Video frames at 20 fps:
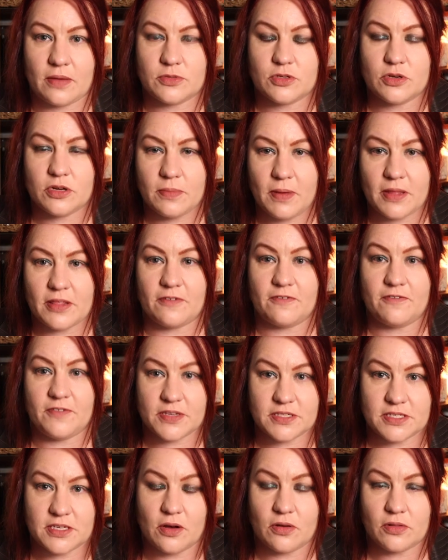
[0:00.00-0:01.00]
I'm talking about the
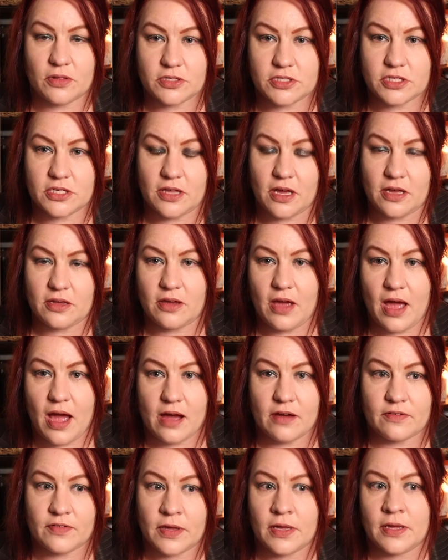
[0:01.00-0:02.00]
physiology that you
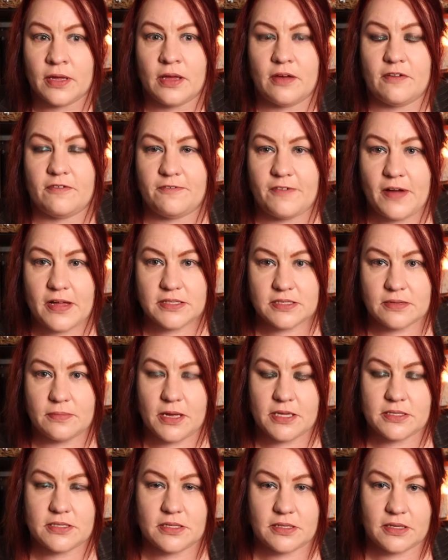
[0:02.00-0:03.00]
have
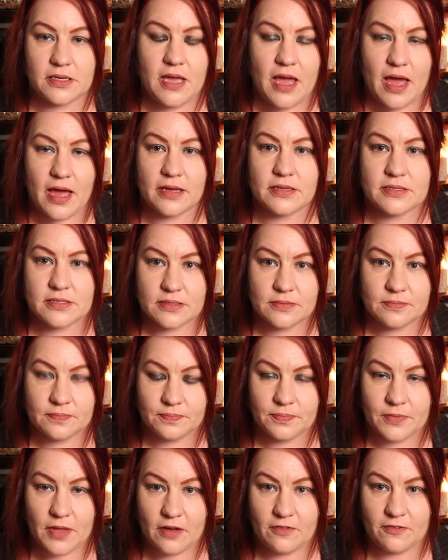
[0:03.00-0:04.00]
fundamentally as
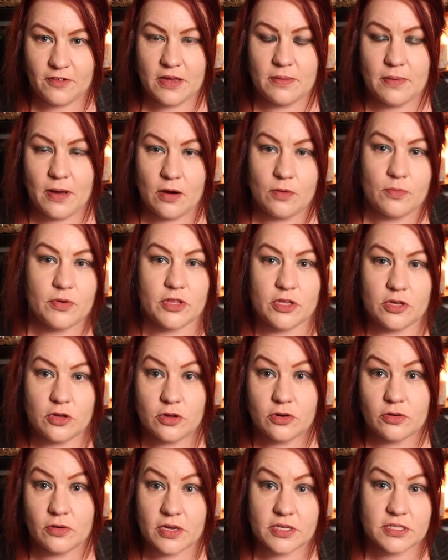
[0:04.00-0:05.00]
a female with a
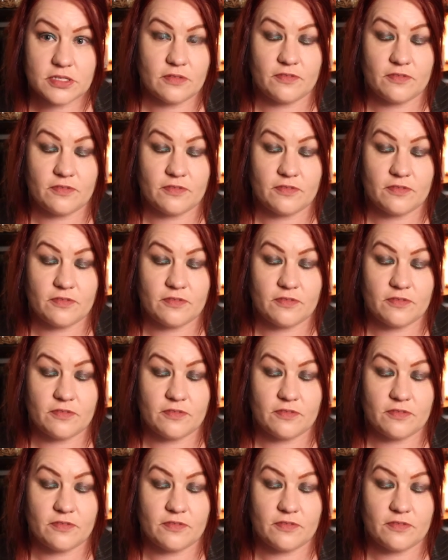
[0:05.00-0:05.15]
uterus.